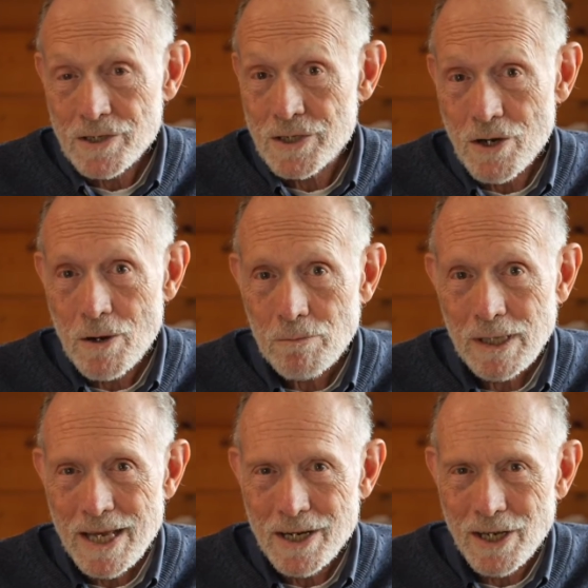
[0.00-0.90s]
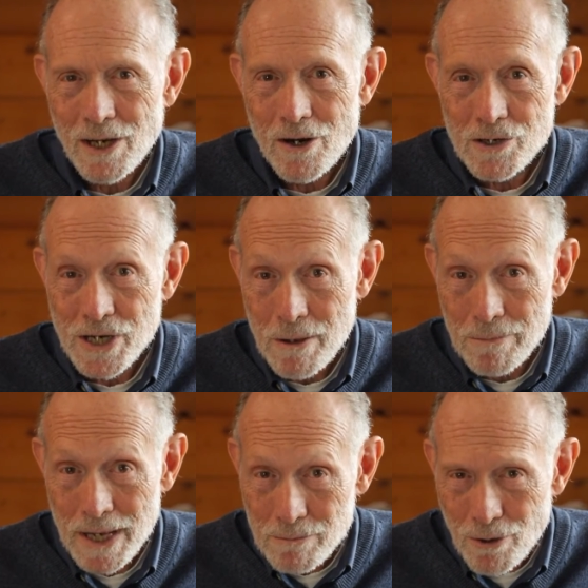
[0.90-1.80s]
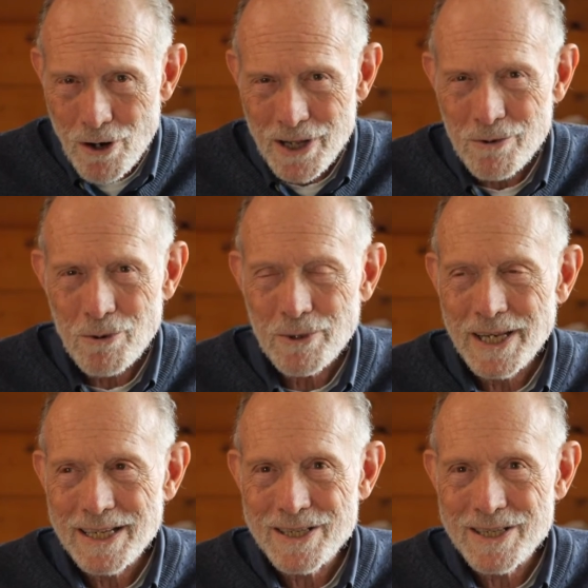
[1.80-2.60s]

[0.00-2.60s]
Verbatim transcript: to start planning our champagne party when we get